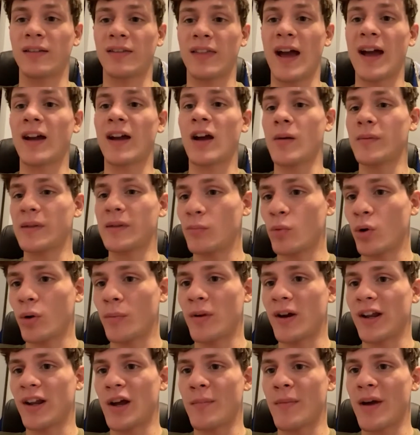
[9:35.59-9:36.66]
that got me more
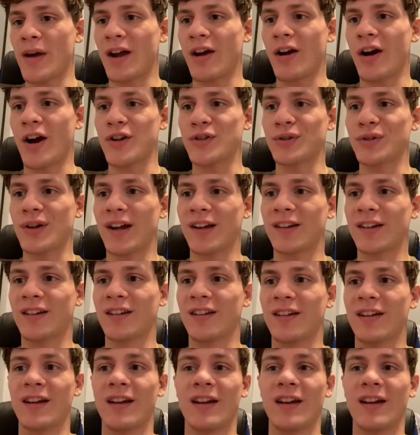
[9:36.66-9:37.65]
money on my contract.